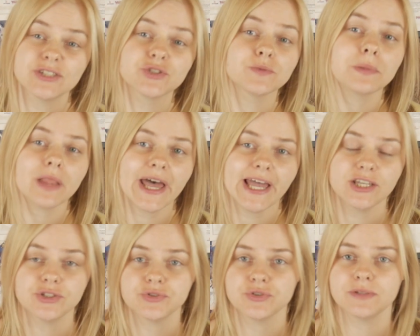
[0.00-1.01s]
the
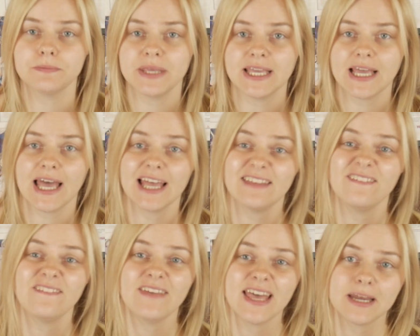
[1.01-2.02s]
supply should be at
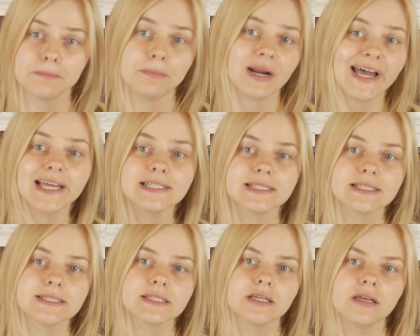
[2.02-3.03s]
fair
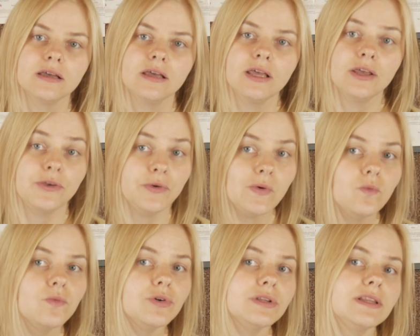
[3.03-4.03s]
prices. You
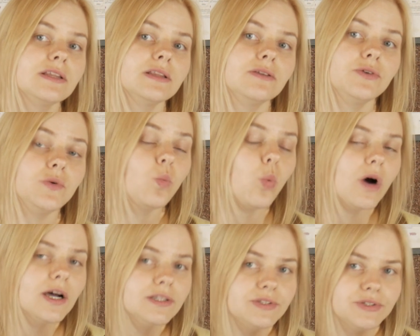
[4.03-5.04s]

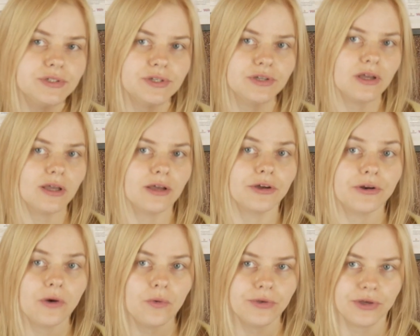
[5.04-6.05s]
want to
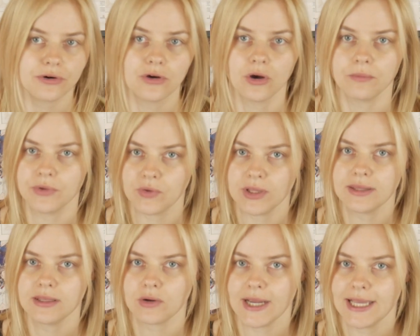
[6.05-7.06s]
grow your
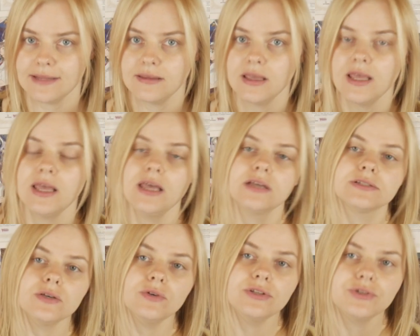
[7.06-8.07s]
community, right?
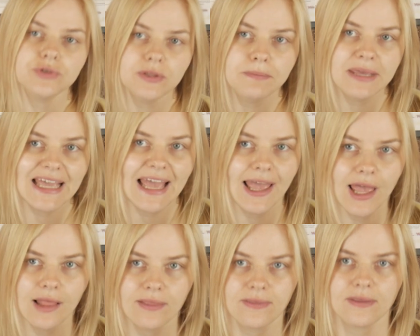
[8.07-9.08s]
So it should be
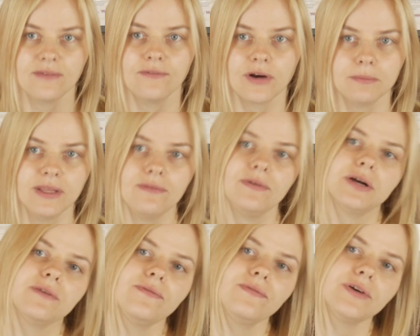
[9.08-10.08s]
healthy from the
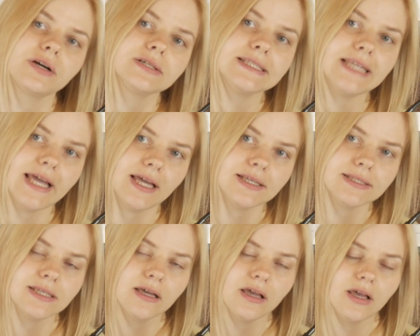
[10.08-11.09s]
very first
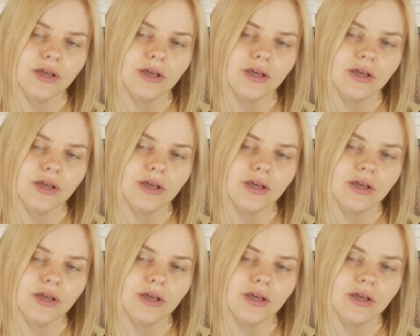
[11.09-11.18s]
days.